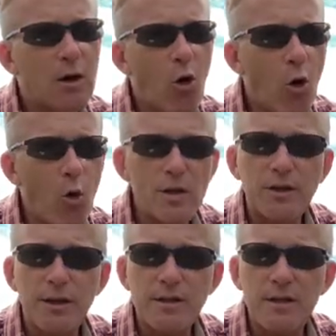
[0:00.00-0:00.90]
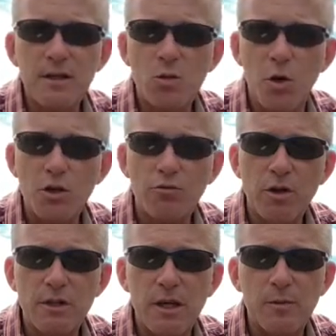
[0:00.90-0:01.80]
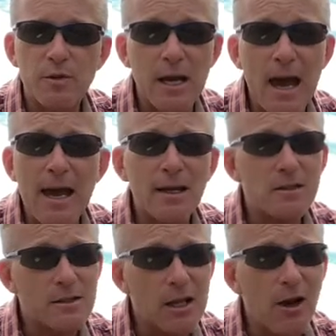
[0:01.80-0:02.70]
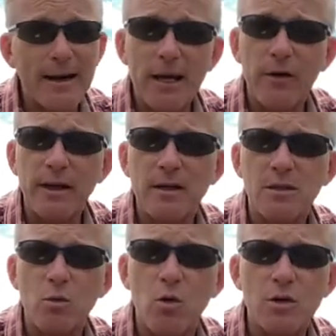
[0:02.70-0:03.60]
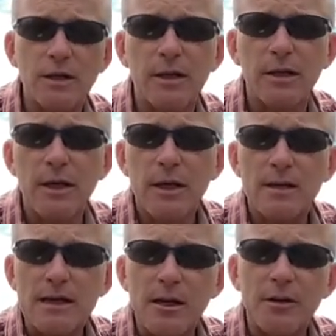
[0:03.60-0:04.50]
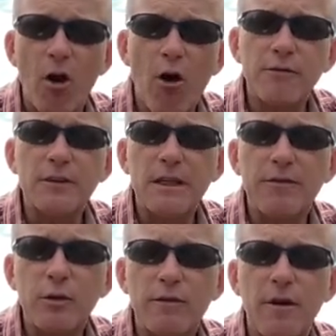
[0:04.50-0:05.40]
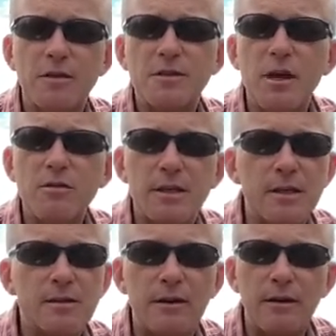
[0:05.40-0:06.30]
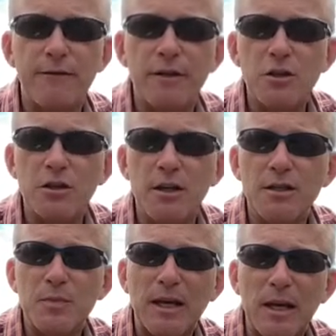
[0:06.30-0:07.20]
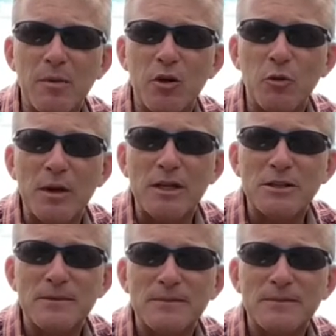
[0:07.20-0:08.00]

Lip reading: Always a good idea to watch your rod tips and the line going into the water, because that can often give you advance notice that a fish is picking up your hook bait.